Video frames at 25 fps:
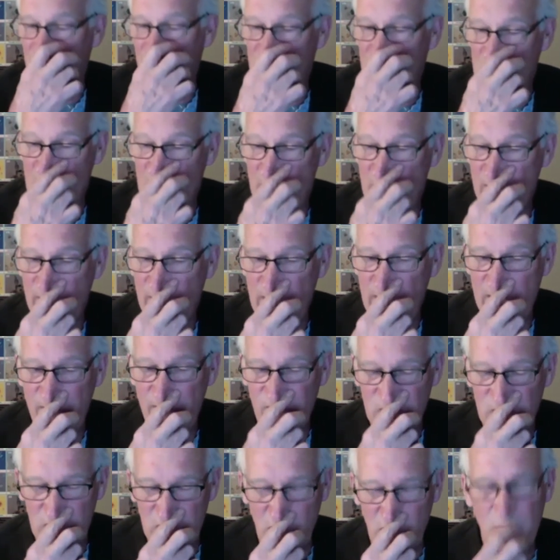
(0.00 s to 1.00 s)

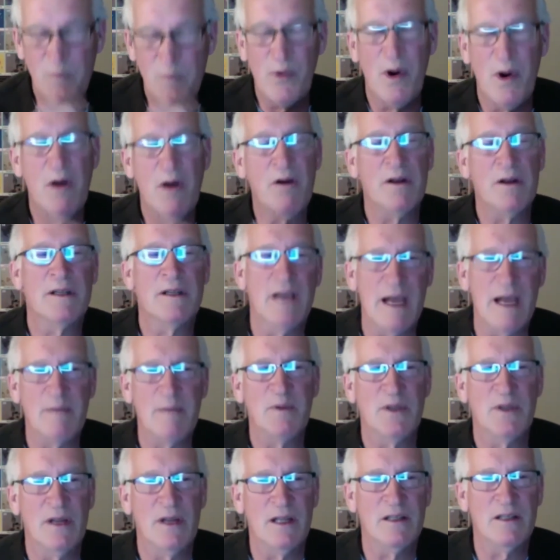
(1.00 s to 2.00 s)
have 2 prototypes
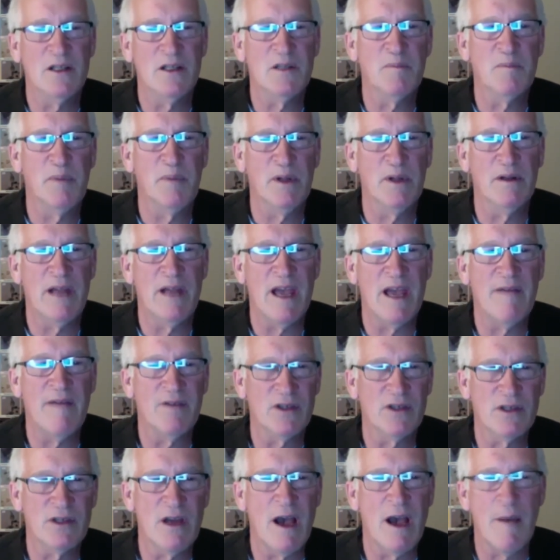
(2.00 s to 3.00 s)
that I just built. I have a
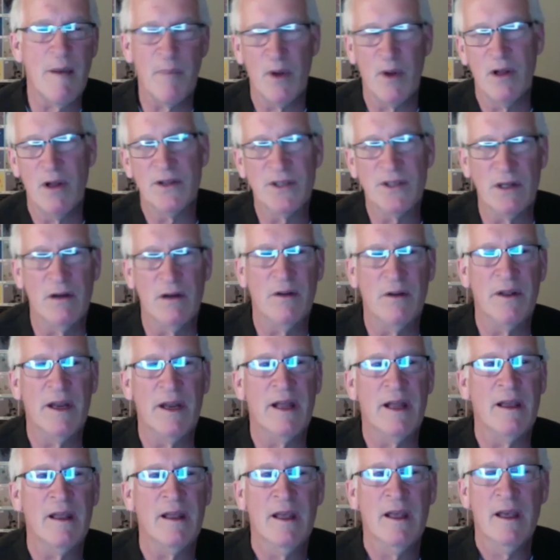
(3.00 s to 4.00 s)
shop also that
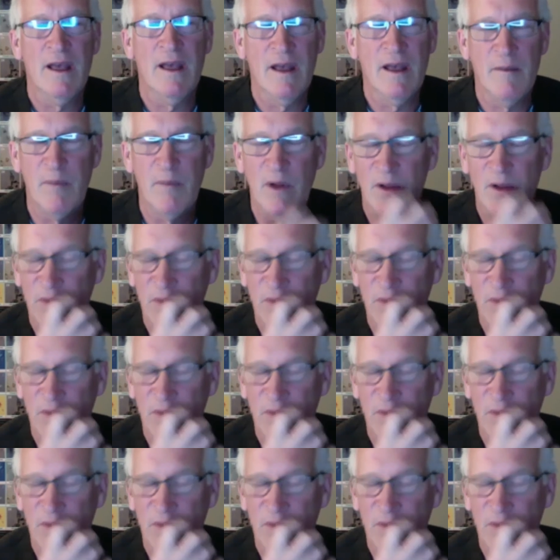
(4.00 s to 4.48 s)
I build